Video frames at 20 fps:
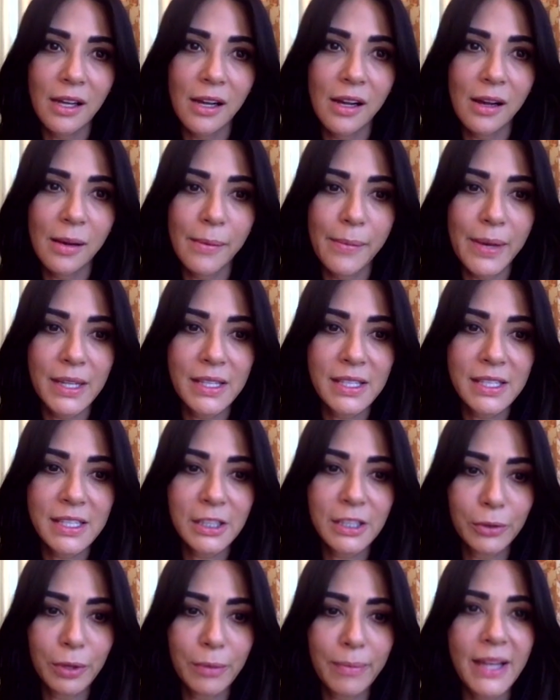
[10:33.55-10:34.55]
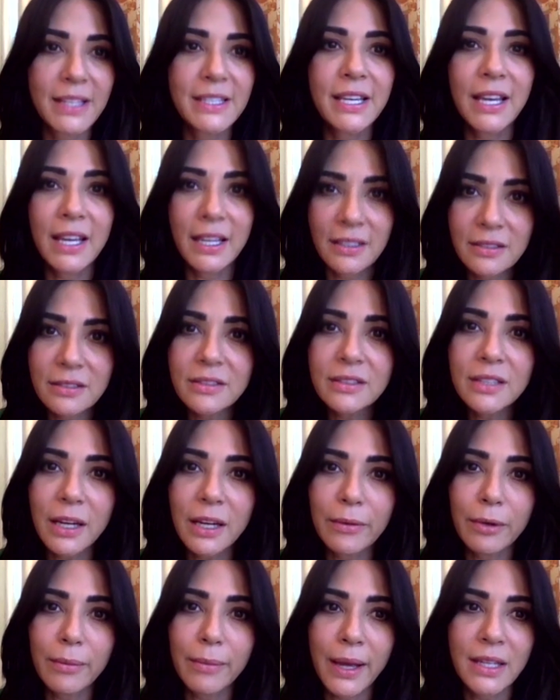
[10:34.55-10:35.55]
Um, it still remains hidden.
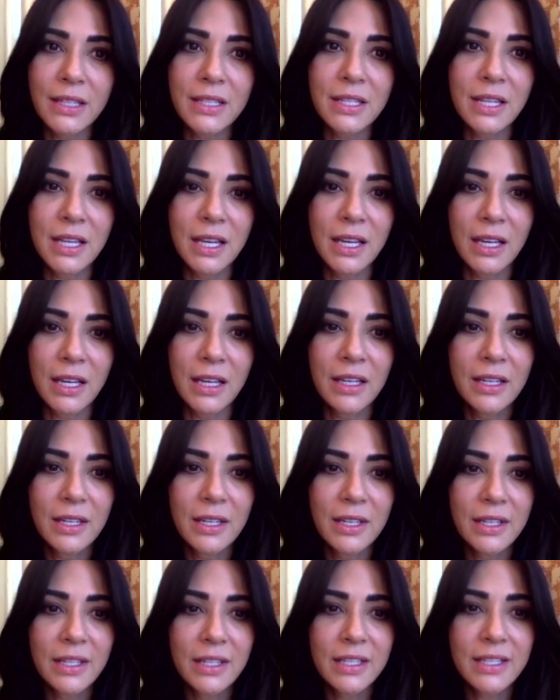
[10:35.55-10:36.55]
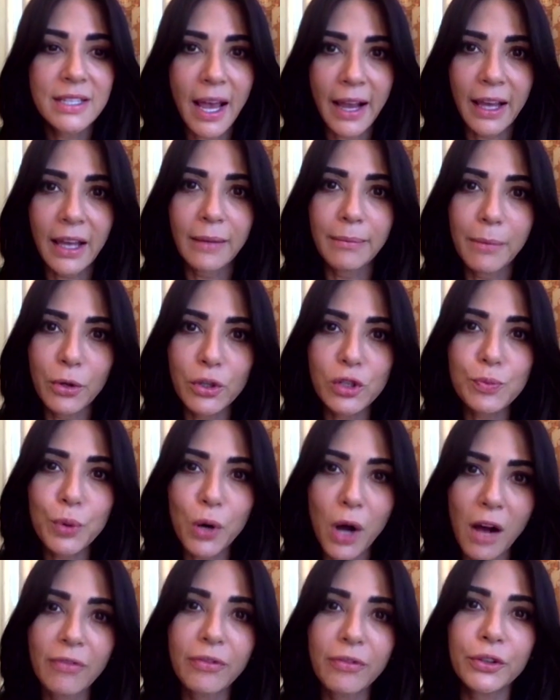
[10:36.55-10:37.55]
It remains the second most
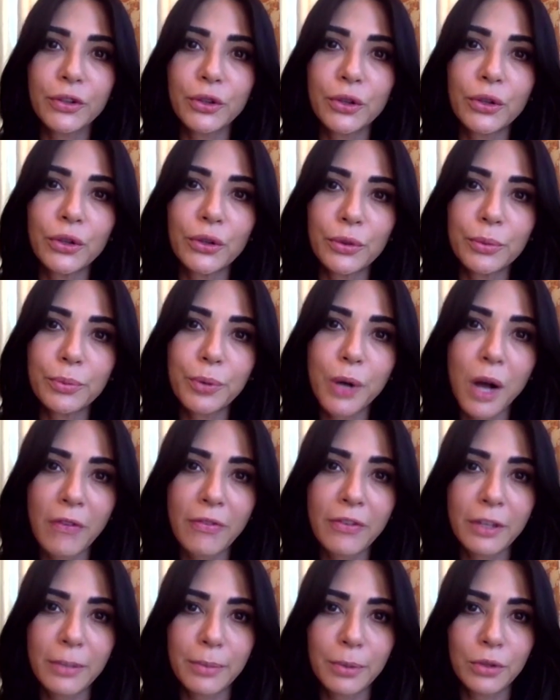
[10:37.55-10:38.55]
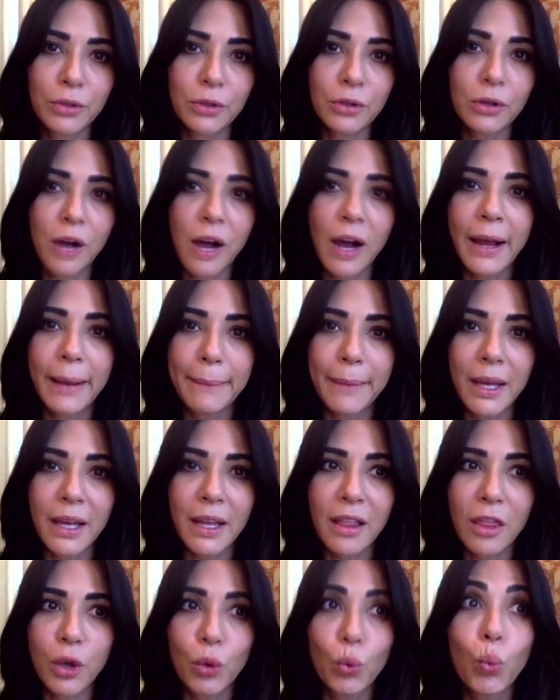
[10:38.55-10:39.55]
profitable, profitable crime
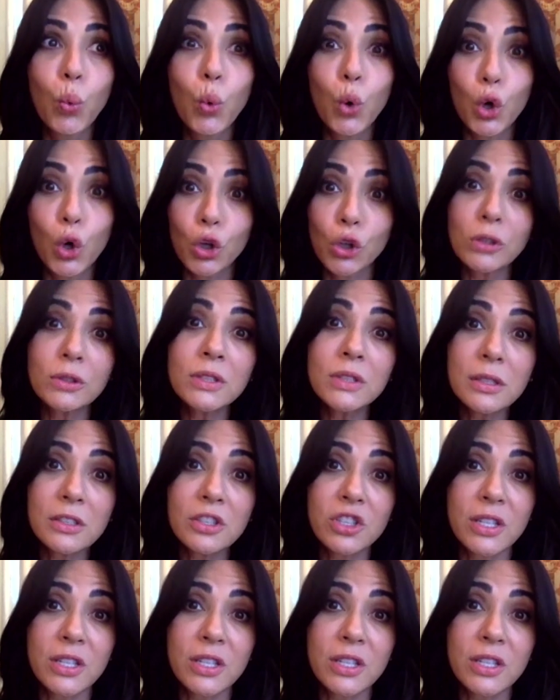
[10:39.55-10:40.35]
in the world,